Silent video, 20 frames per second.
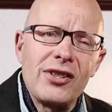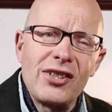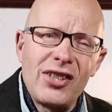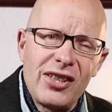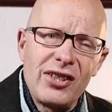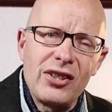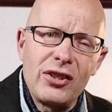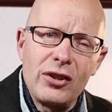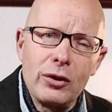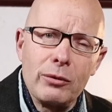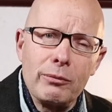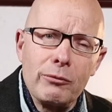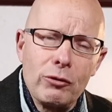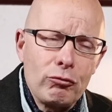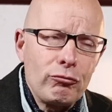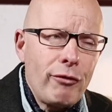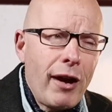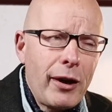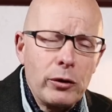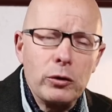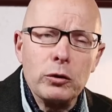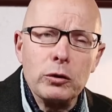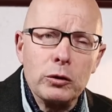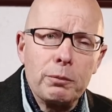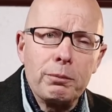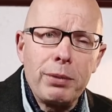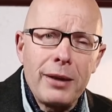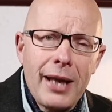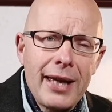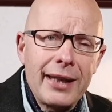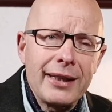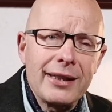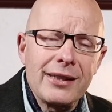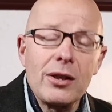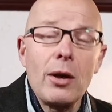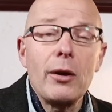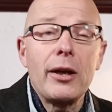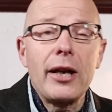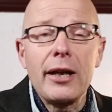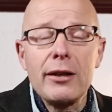systems, record
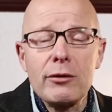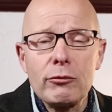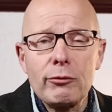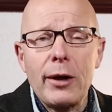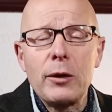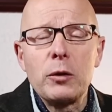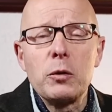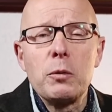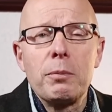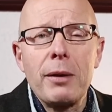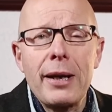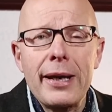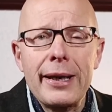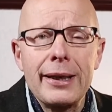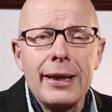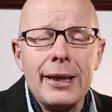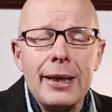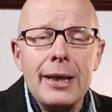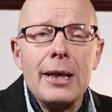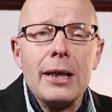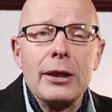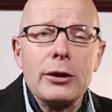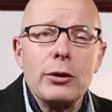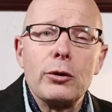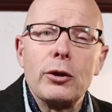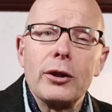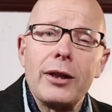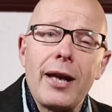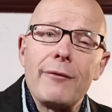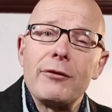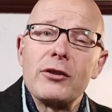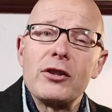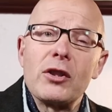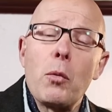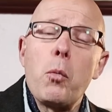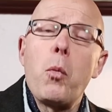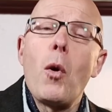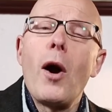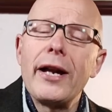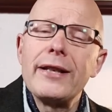players, okay, the record player you could have as
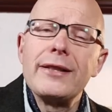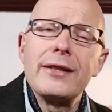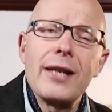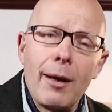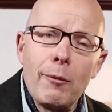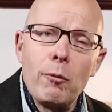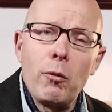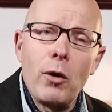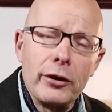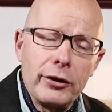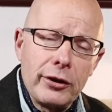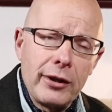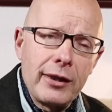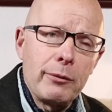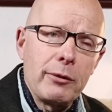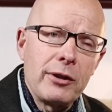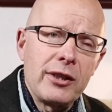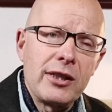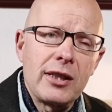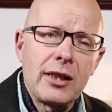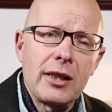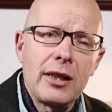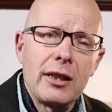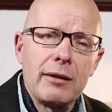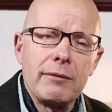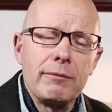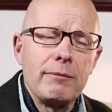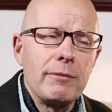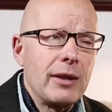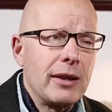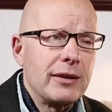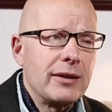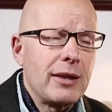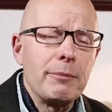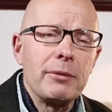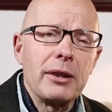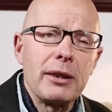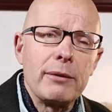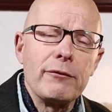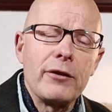a wind up one. There was um,
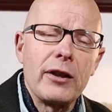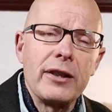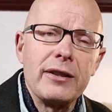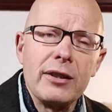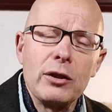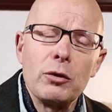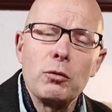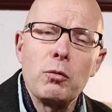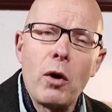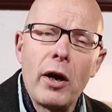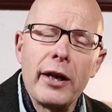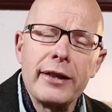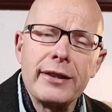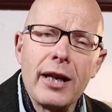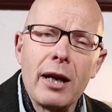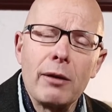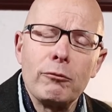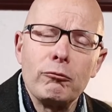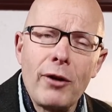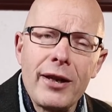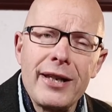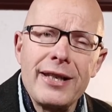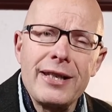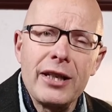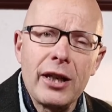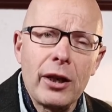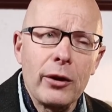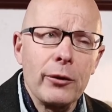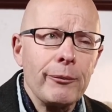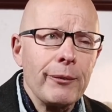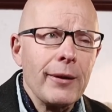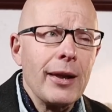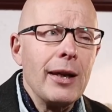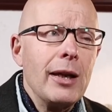somebody invented a wind up radio.